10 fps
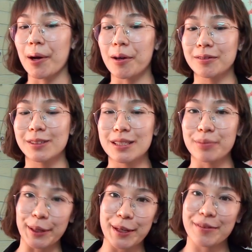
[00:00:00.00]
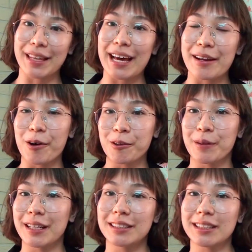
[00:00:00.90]
of this belief that, oh,
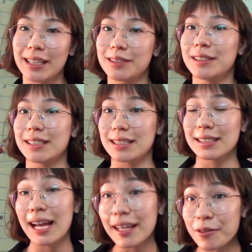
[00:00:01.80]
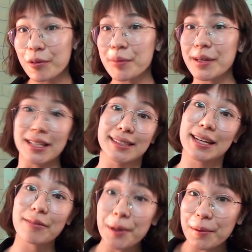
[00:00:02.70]
when a child is inside a woman,
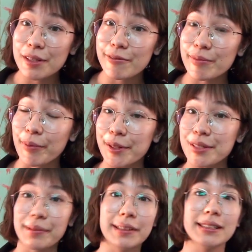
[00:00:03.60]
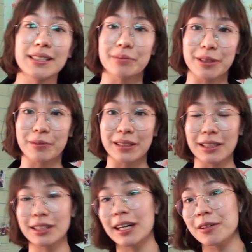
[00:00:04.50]
it's everyone's responsibility, but when
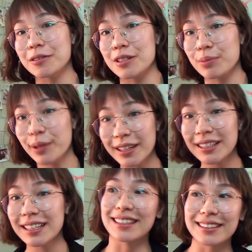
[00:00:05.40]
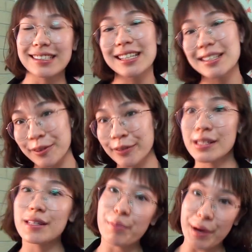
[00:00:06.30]
the child is born, suddenly it's
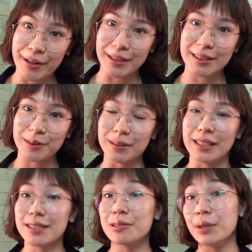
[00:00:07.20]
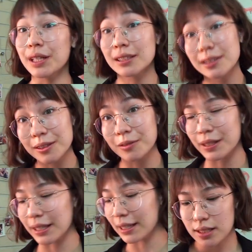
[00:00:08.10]
only the parents who need to be concerned
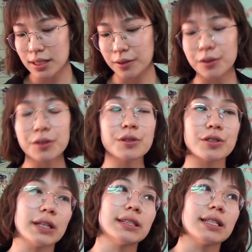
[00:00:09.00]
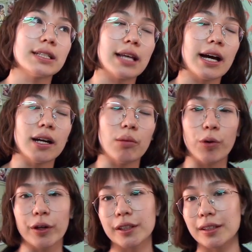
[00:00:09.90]
with it. She also stresses that
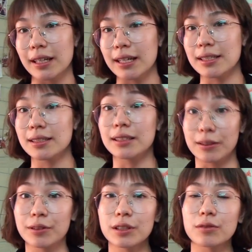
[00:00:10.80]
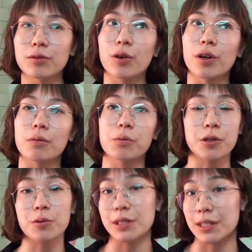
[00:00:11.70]
abortion is different for
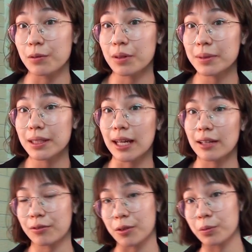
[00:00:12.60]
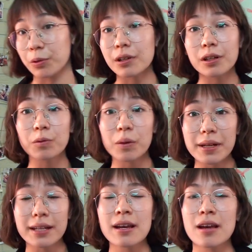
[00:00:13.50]
bourgeoisie women and for poorer
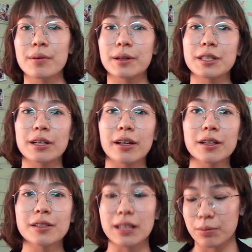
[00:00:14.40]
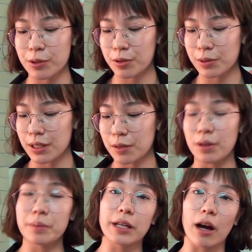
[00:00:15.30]
women, because she argues that bourgeoisie
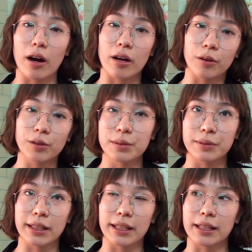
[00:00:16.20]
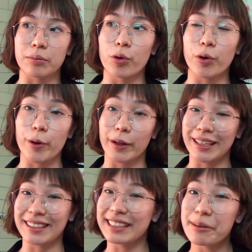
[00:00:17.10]
women are ultimately more
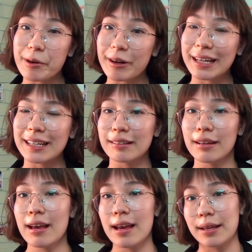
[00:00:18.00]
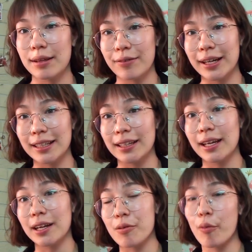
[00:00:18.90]
liberated in the fact that
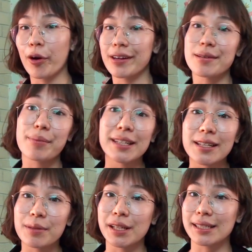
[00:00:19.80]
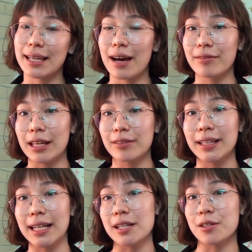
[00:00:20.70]
they are more independent because they have that
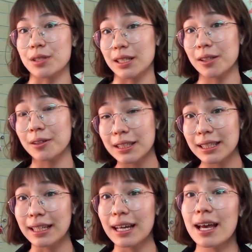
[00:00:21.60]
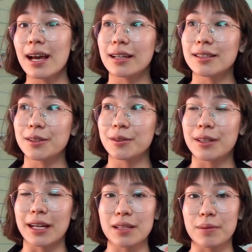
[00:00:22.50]
financial security, and so
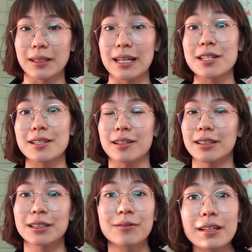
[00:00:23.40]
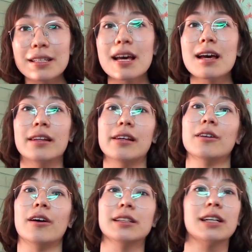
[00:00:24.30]
their expectations are different.
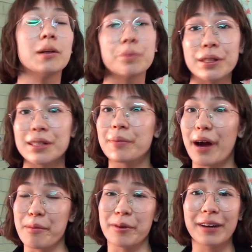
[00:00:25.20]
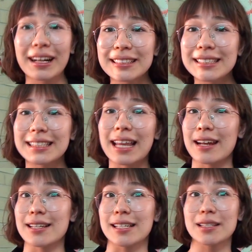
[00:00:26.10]
They're not cumbered by morality
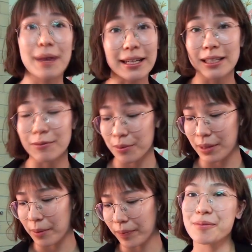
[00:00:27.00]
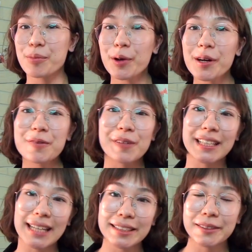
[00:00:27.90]
that is expected from them. More
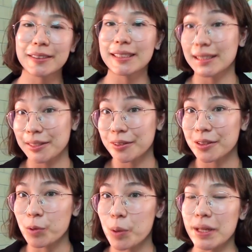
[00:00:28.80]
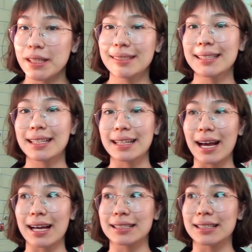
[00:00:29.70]
financially secure women see it
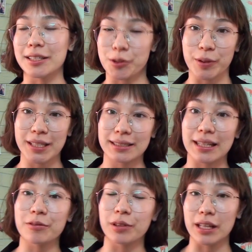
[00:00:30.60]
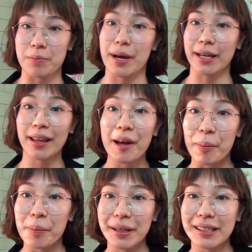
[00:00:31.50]
as a choice that will impact
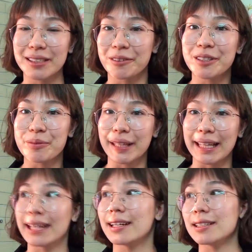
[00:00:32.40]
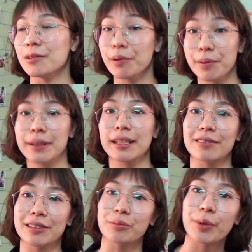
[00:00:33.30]
them, because ultimately it is the woman
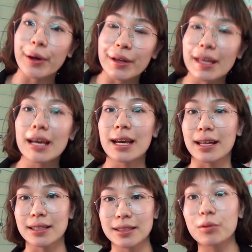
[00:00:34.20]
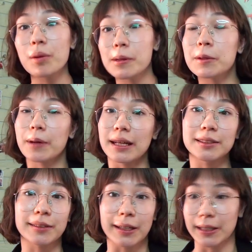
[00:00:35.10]
giving birth, it is the woman who has
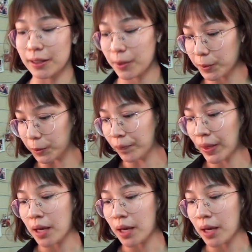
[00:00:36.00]
to carry it through.